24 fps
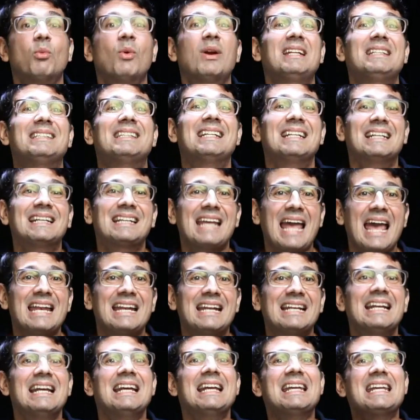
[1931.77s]
When he didn't get
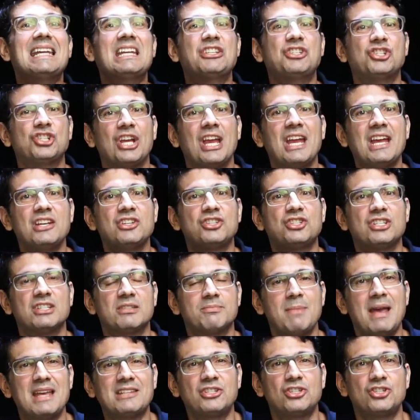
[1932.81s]
it, he changed his
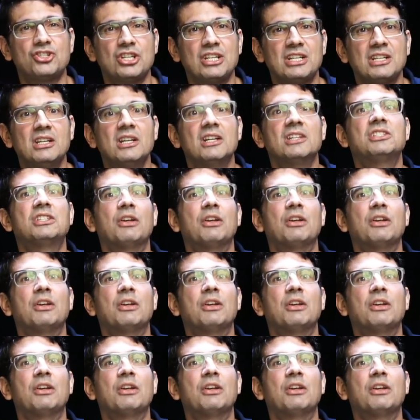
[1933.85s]
messaging